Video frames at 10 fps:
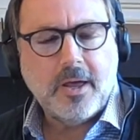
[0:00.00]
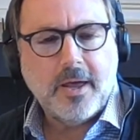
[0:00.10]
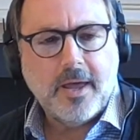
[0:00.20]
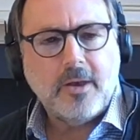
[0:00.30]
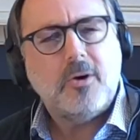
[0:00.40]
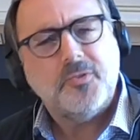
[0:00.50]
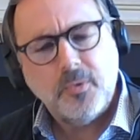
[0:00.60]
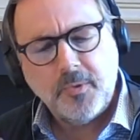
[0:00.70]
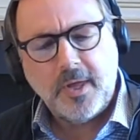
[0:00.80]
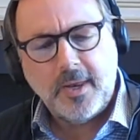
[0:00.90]
and
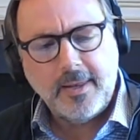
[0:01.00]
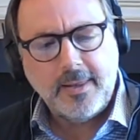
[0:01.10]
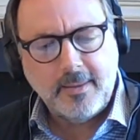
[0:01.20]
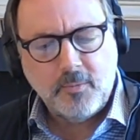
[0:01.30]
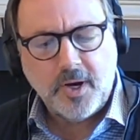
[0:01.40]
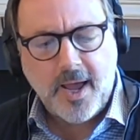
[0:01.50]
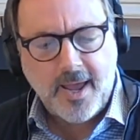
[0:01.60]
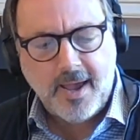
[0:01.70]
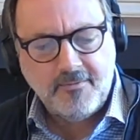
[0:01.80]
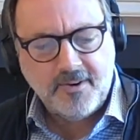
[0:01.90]
also that what I
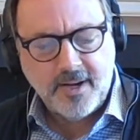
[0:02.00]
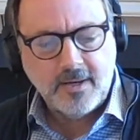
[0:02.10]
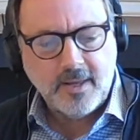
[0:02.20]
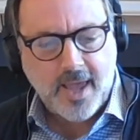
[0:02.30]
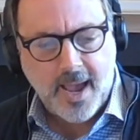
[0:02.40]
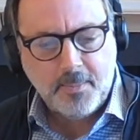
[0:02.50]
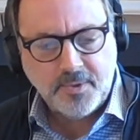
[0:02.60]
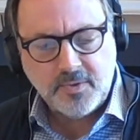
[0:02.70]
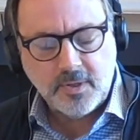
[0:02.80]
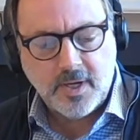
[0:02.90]
ha- find that
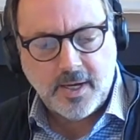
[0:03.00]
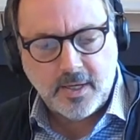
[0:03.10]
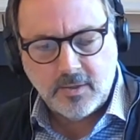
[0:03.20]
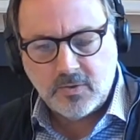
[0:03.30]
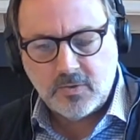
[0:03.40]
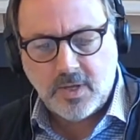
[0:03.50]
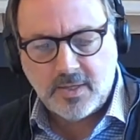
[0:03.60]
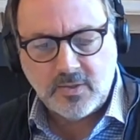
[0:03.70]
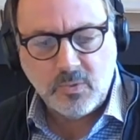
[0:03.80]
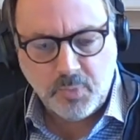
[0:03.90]
happens a lot is
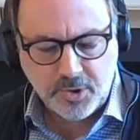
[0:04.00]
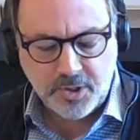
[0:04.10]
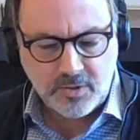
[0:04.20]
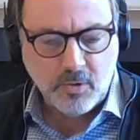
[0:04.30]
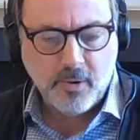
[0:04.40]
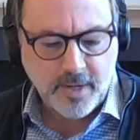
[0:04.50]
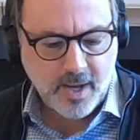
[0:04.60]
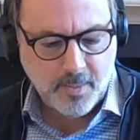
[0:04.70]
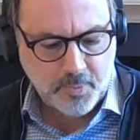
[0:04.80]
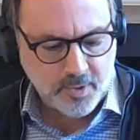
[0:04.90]
as the building's going
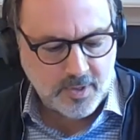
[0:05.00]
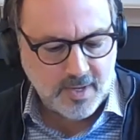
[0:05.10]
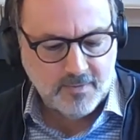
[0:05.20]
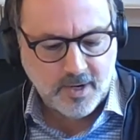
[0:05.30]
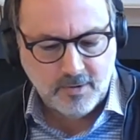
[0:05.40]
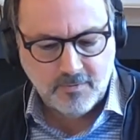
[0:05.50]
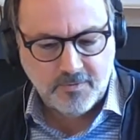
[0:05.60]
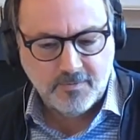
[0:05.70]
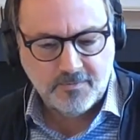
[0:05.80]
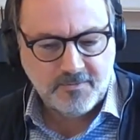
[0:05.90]
up, and David, I don't know if
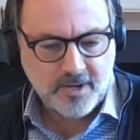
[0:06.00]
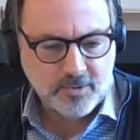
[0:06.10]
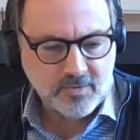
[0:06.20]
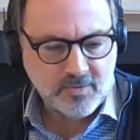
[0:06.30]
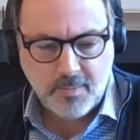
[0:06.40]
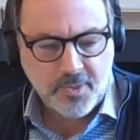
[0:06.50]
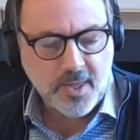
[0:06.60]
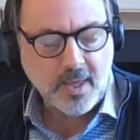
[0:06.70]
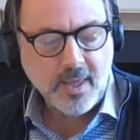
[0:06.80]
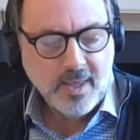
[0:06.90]
you've found the same
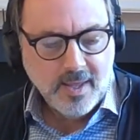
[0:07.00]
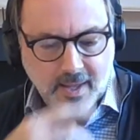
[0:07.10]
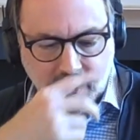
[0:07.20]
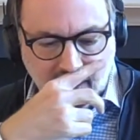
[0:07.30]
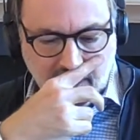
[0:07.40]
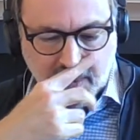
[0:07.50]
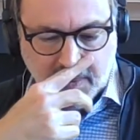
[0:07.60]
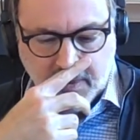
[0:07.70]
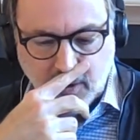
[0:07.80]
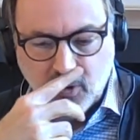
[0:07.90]
thing.
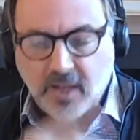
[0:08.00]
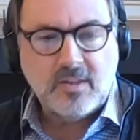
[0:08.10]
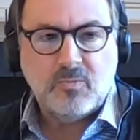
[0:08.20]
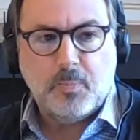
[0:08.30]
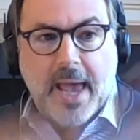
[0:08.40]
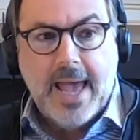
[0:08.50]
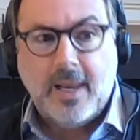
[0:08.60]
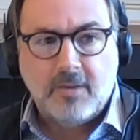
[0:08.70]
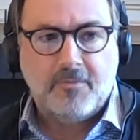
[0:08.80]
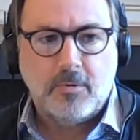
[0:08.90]
You'll get this
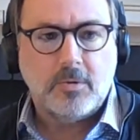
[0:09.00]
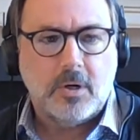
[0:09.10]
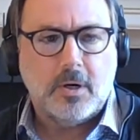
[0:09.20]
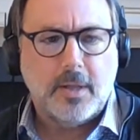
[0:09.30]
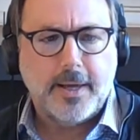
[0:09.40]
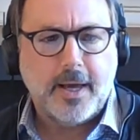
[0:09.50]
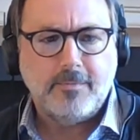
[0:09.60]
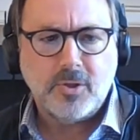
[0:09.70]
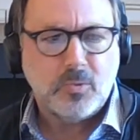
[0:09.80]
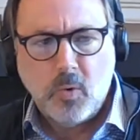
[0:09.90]
panicked phone call, like I've
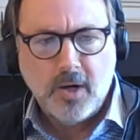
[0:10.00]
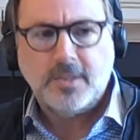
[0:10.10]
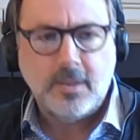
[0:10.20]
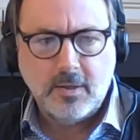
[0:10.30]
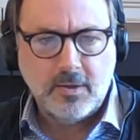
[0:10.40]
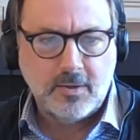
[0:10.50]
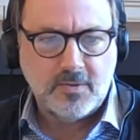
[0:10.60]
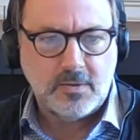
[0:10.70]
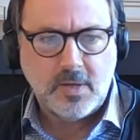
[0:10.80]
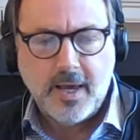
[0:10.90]
just walked into the
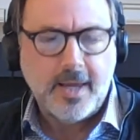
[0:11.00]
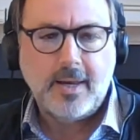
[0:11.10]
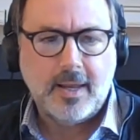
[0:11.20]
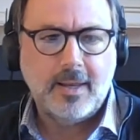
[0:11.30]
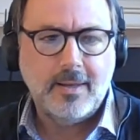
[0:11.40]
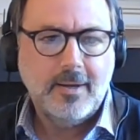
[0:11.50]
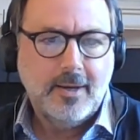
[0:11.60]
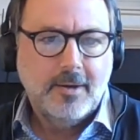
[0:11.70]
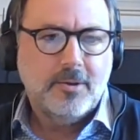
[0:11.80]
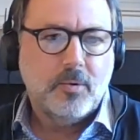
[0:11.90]
site and the,
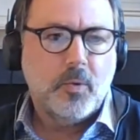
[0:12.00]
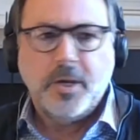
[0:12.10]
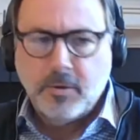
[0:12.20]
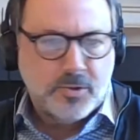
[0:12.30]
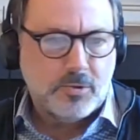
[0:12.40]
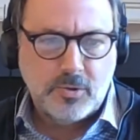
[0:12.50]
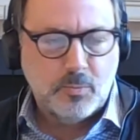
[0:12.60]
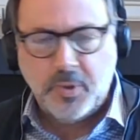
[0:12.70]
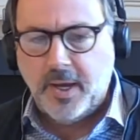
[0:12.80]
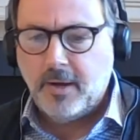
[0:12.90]
the windows are too
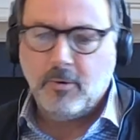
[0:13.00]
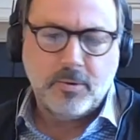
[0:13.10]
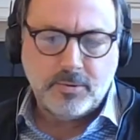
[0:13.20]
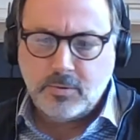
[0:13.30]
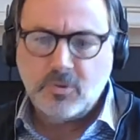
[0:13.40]
big, or they're too